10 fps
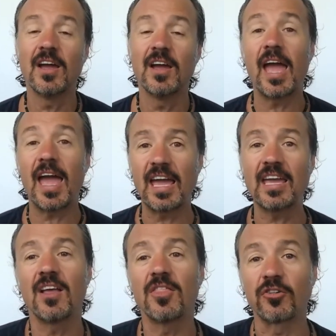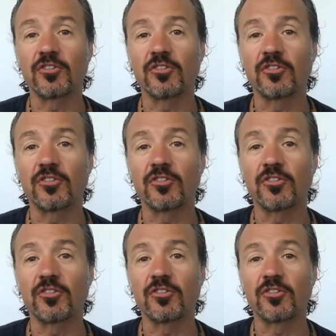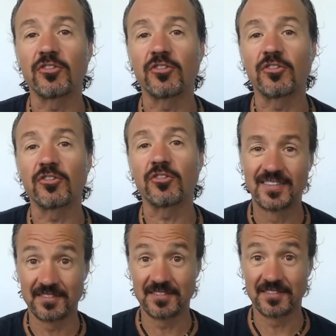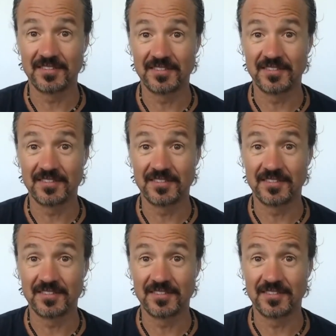A, there's food coming up, right?